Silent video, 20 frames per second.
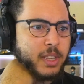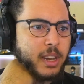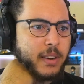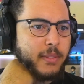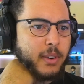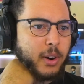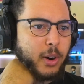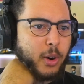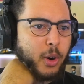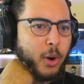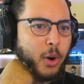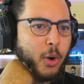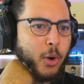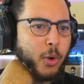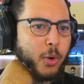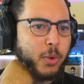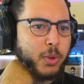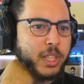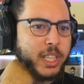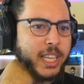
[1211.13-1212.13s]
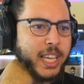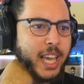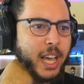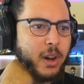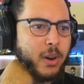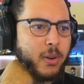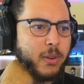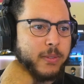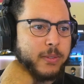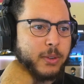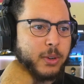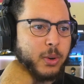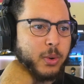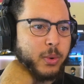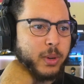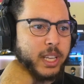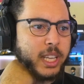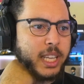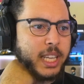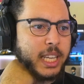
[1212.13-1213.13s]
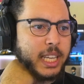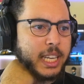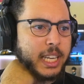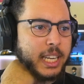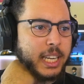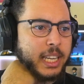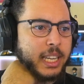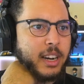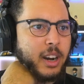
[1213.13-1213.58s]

Of our holy elf queen.